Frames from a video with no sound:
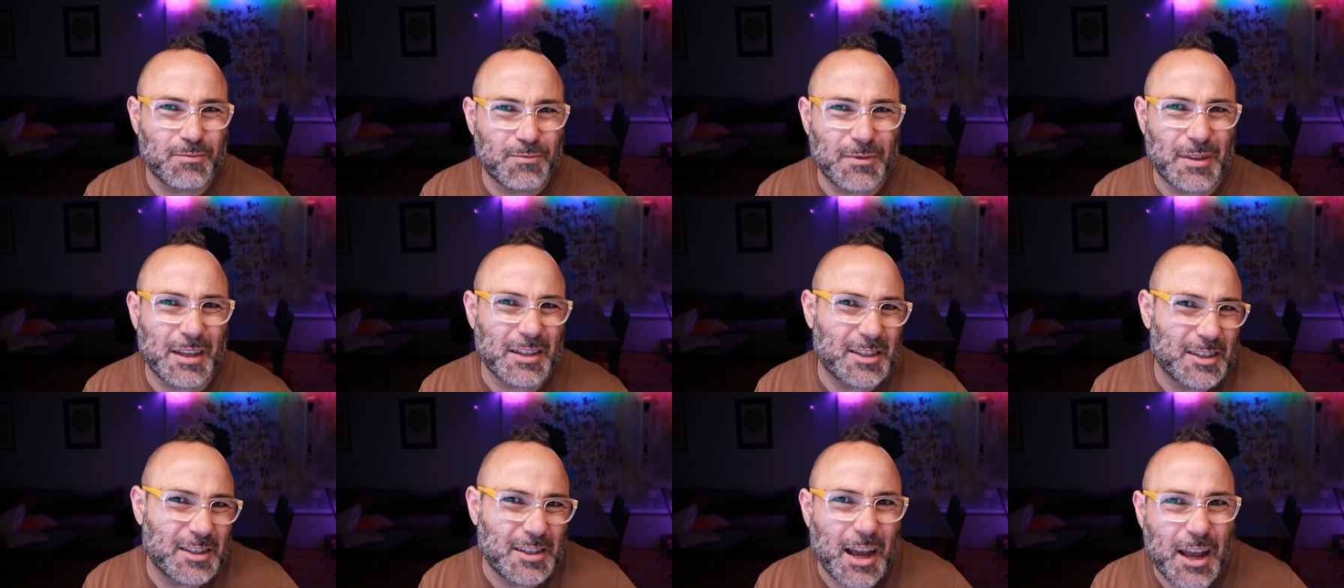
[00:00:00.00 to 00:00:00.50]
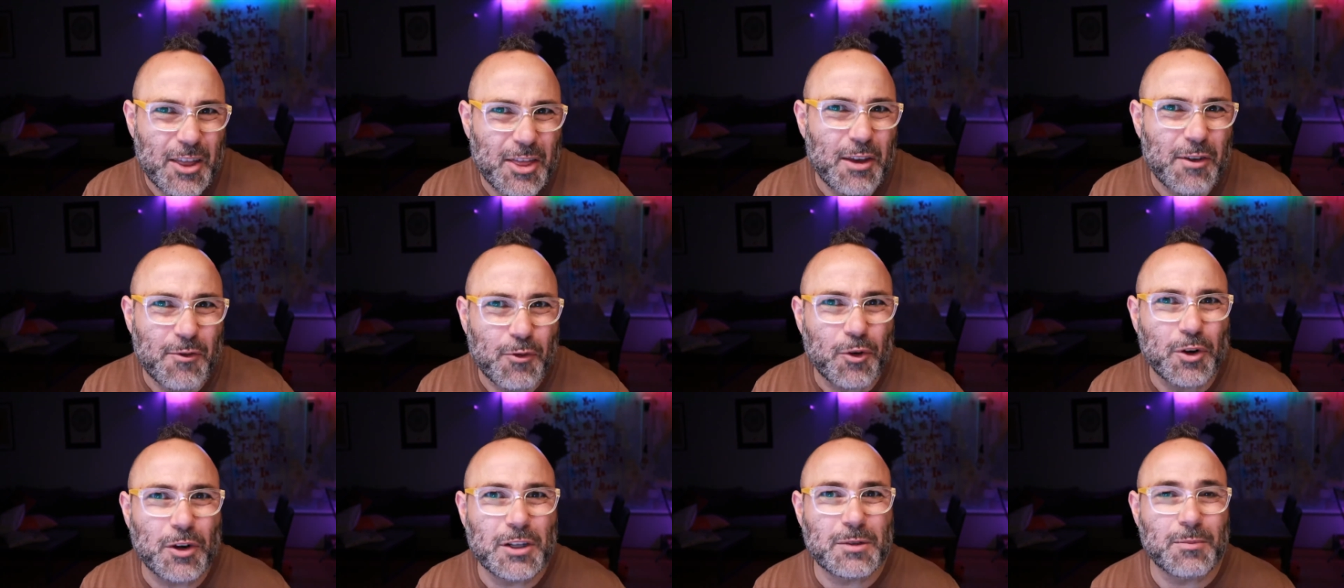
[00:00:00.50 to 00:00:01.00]
that say they're
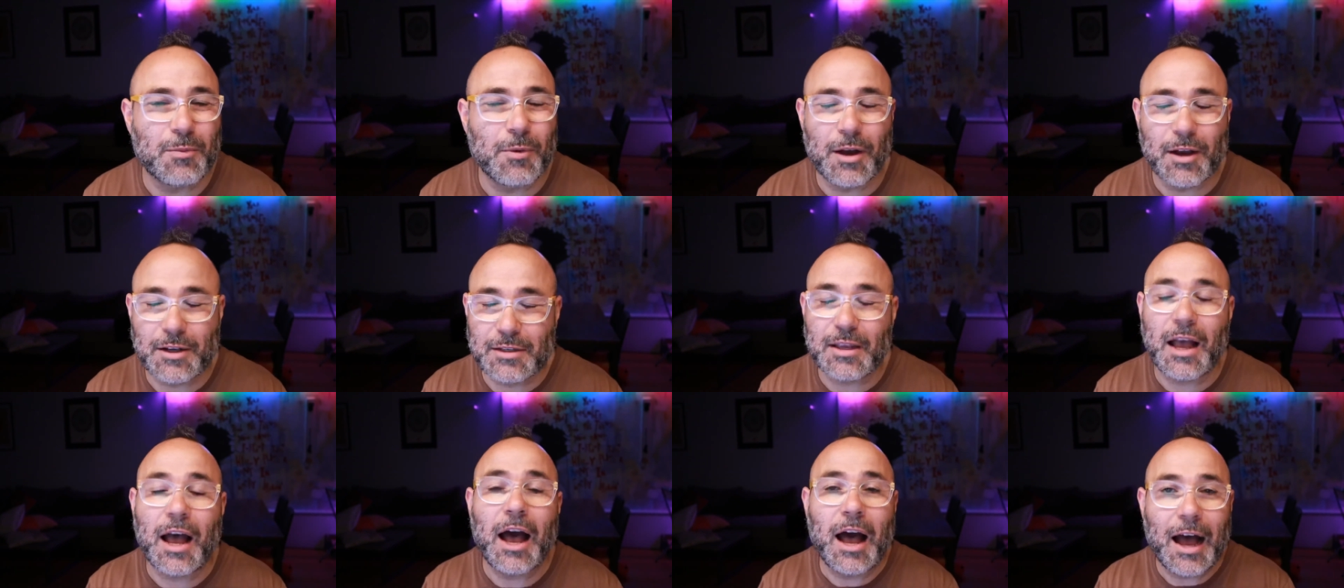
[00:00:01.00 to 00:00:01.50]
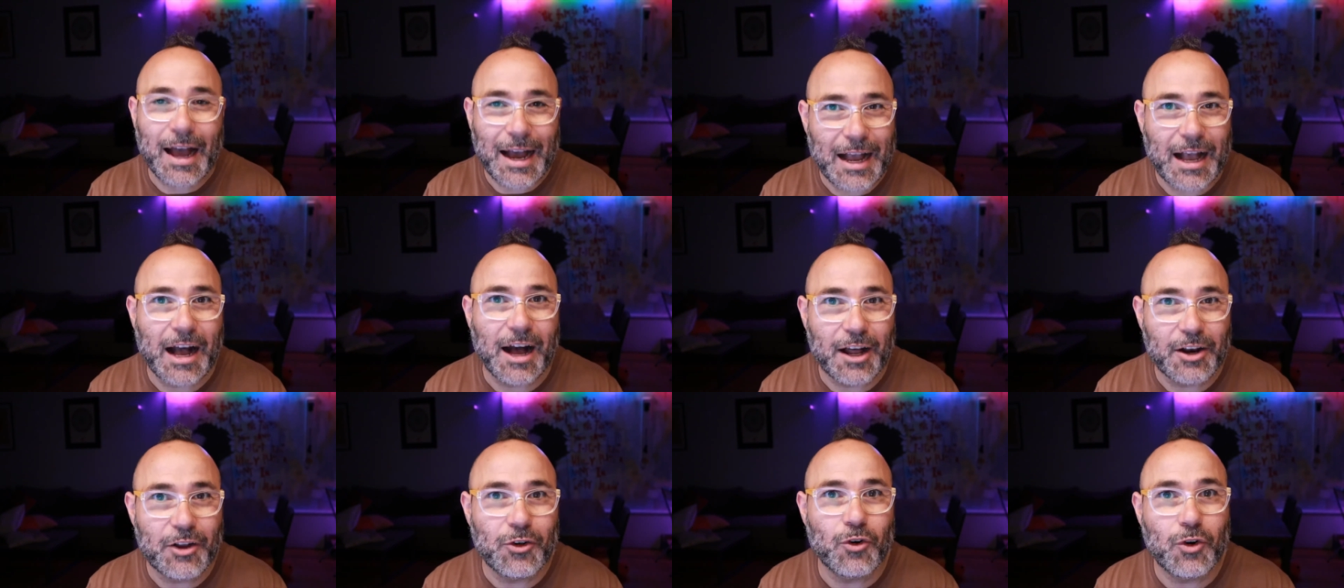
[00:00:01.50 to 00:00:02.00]
voice mics are
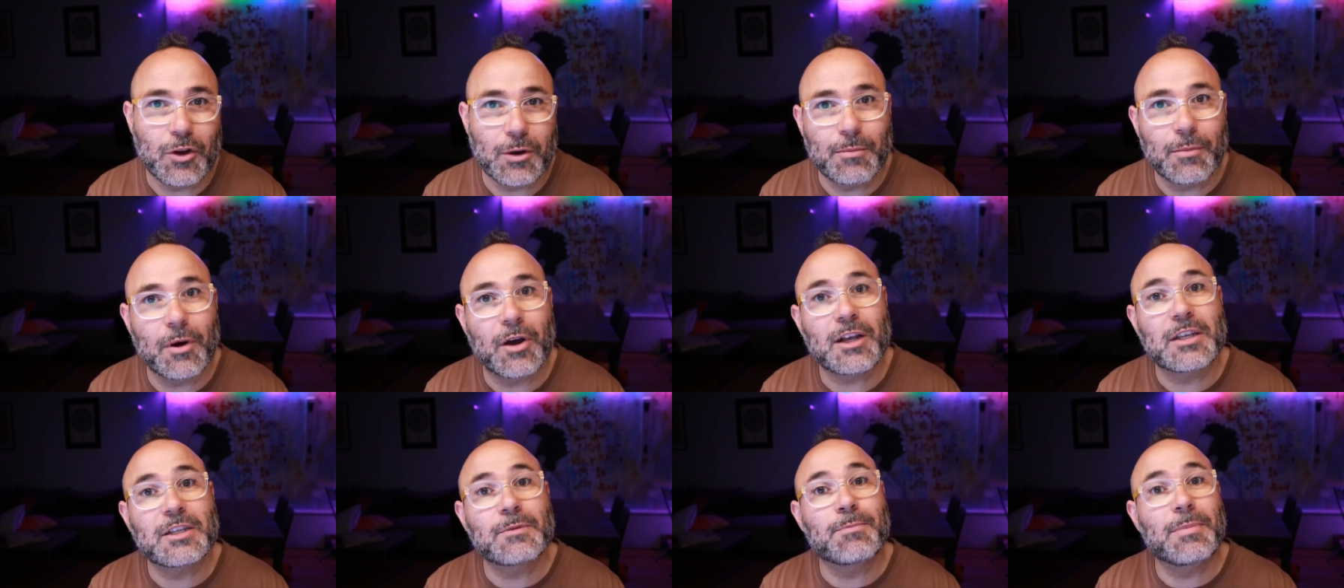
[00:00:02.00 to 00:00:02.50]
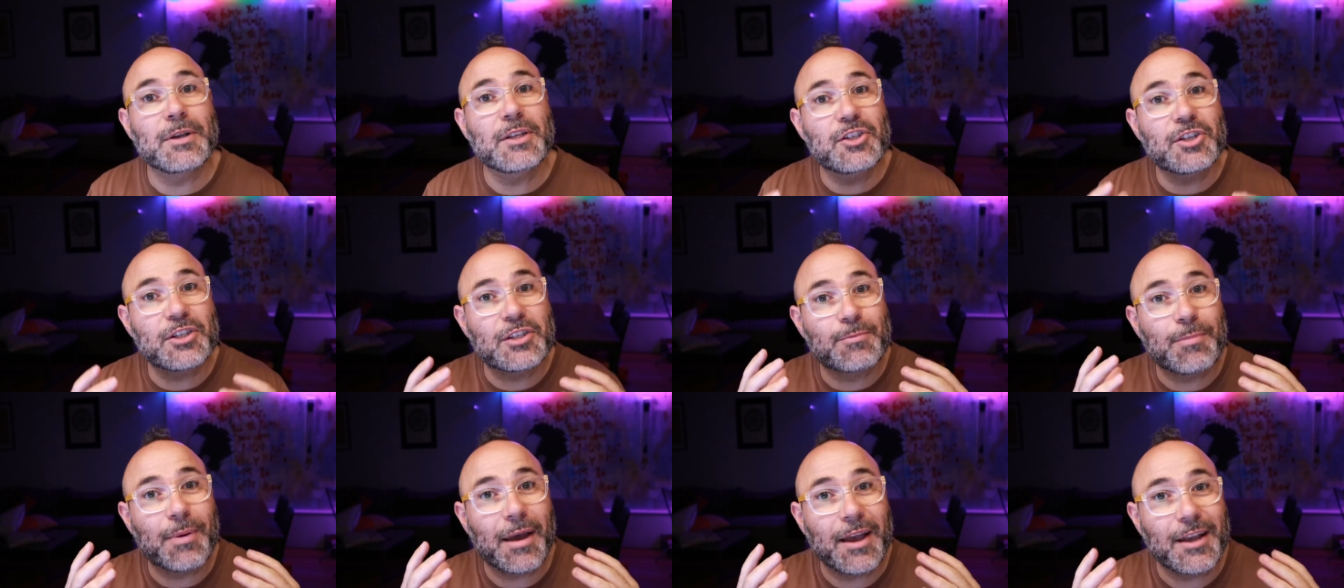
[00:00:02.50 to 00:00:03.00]
cardioid mics, but
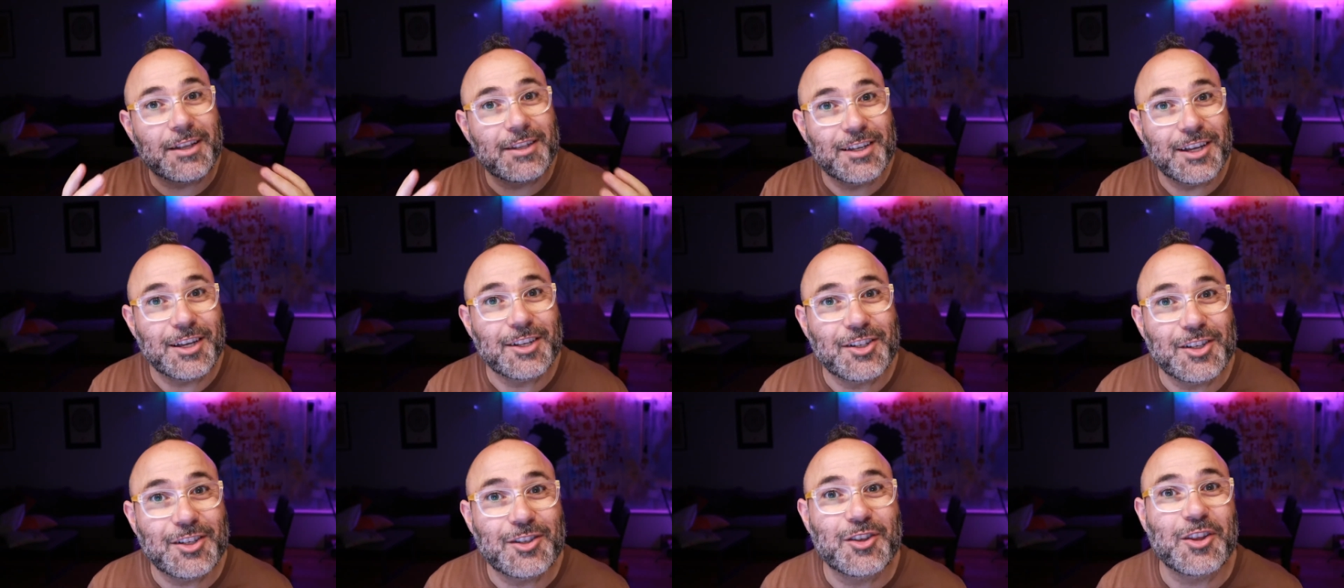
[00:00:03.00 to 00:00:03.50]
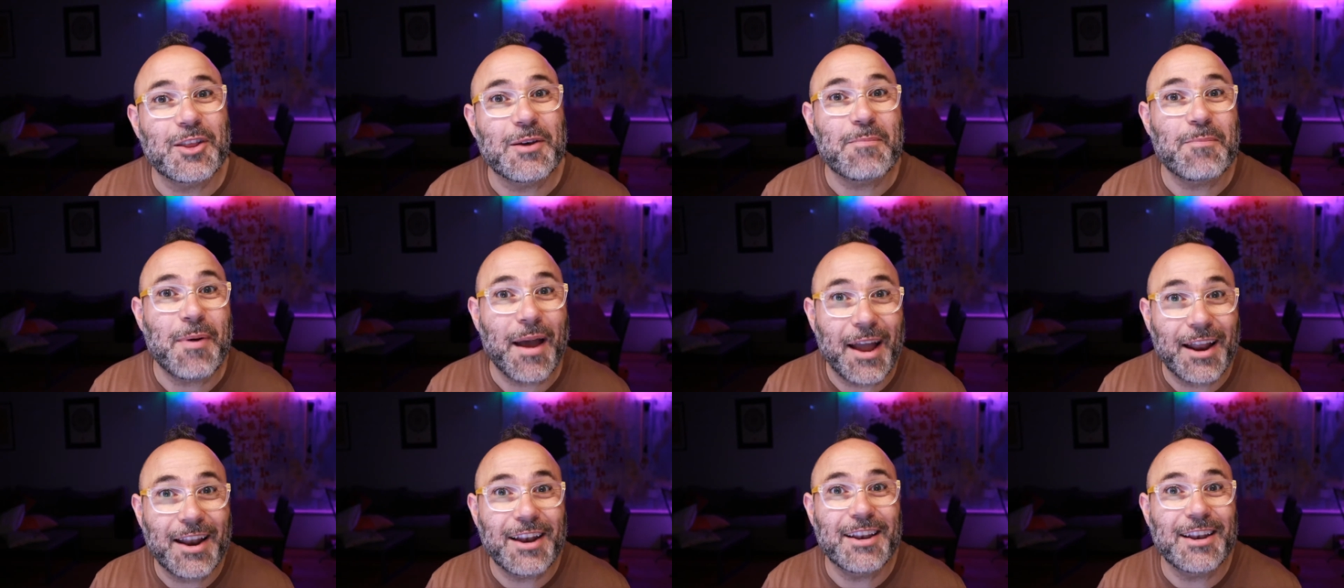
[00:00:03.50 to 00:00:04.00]
just pay attention to the
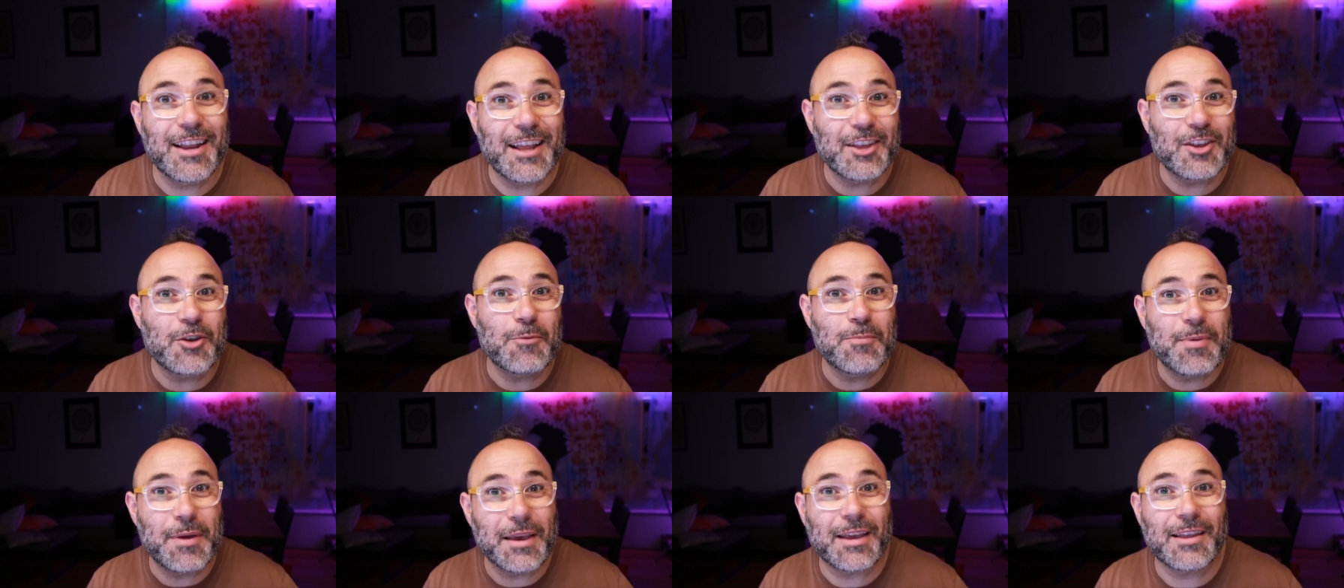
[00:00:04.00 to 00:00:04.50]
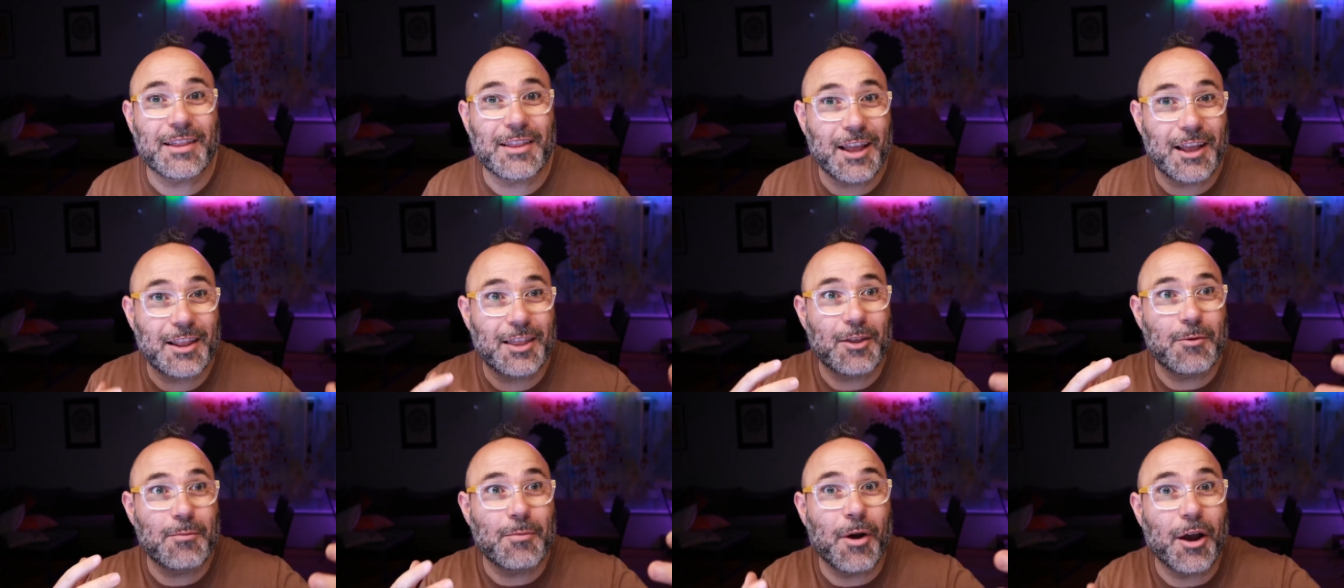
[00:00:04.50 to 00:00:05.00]
pattern that you pick
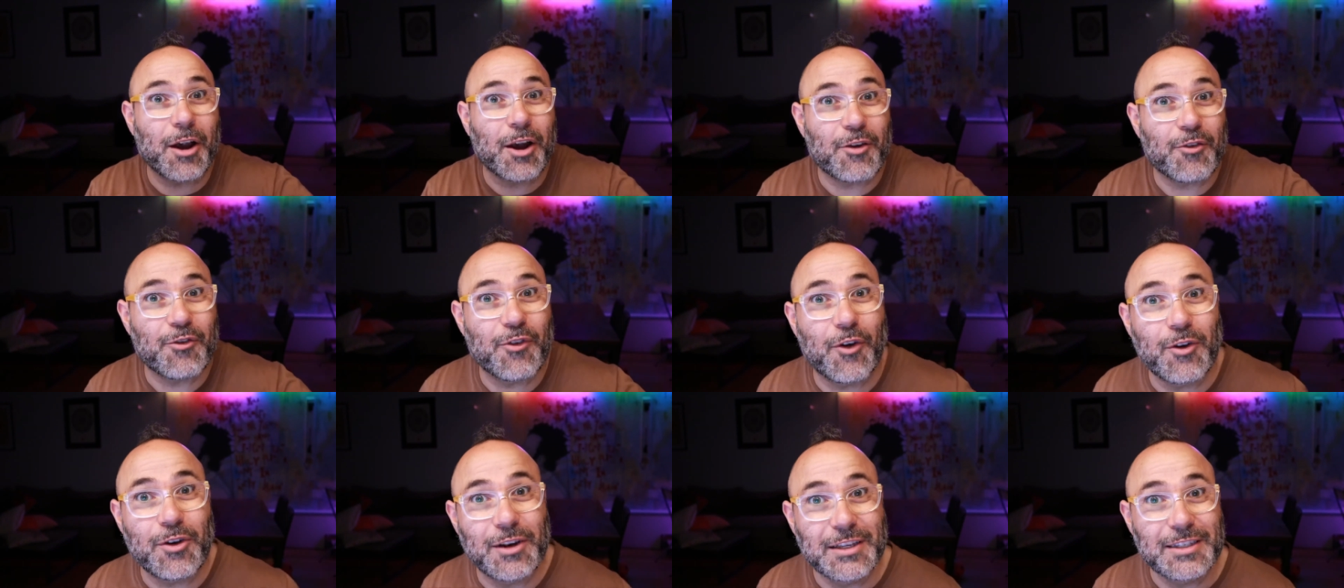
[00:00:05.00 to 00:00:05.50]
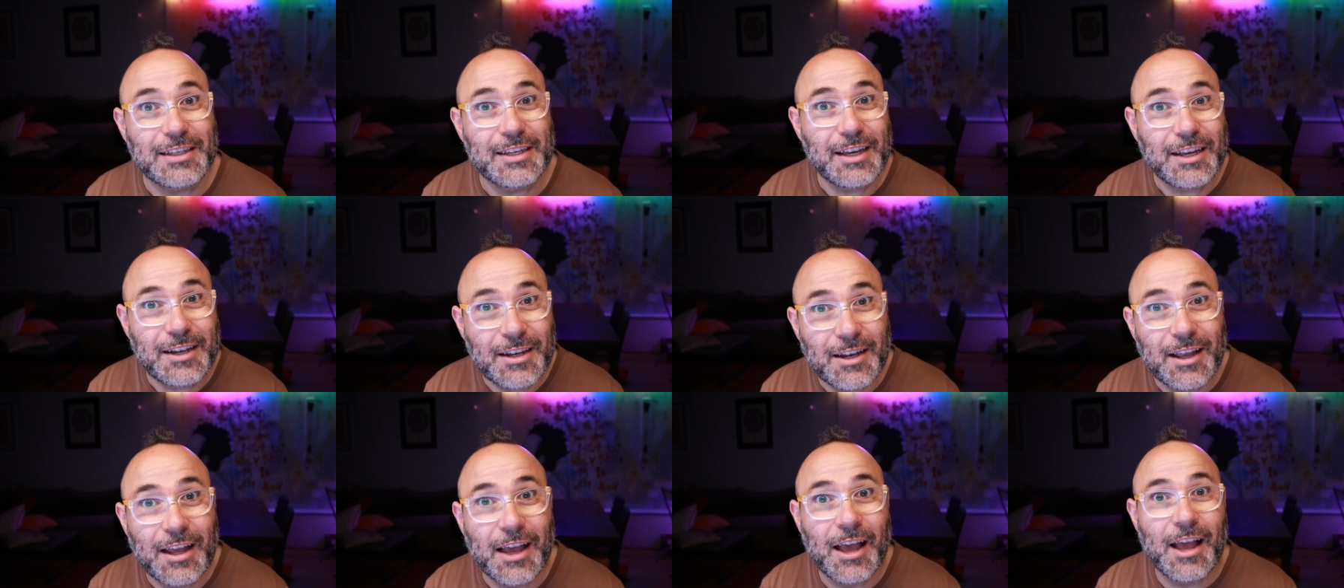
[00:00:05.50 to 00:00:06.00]
that the microphone is
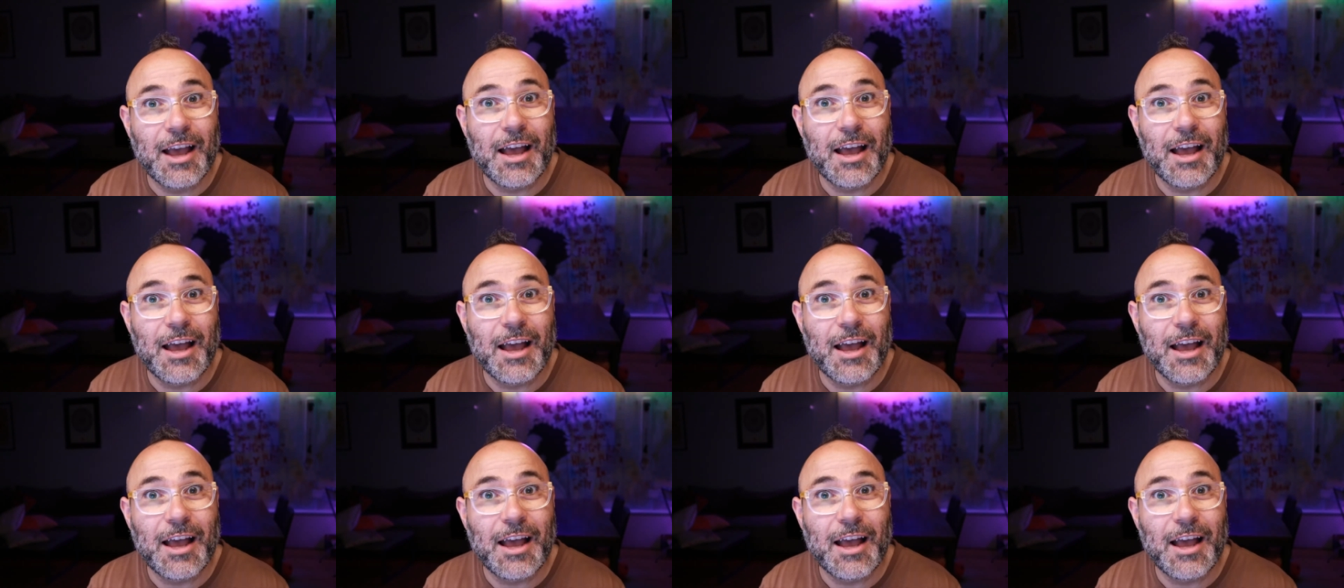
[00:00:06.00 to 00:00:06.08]
in,